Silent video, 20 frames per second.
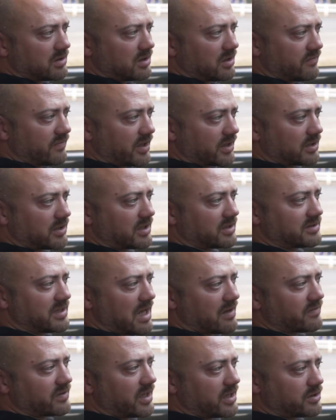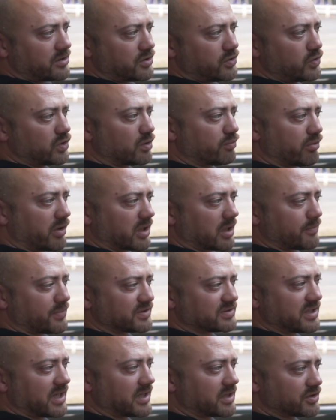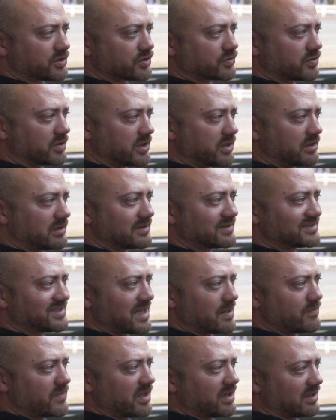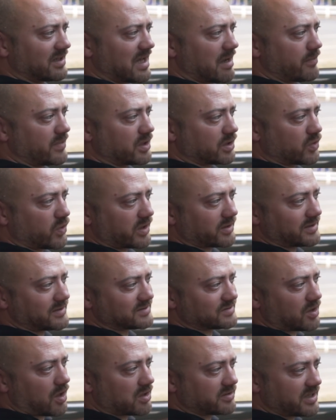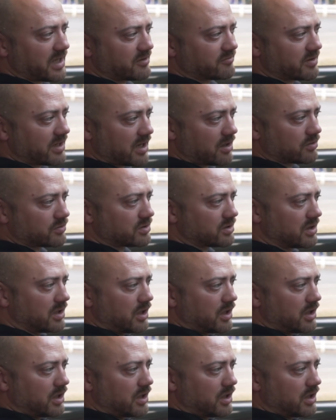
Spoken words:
If I click navigate to, it'll bring up a second screen. Same thing, allow me to quickly start that route.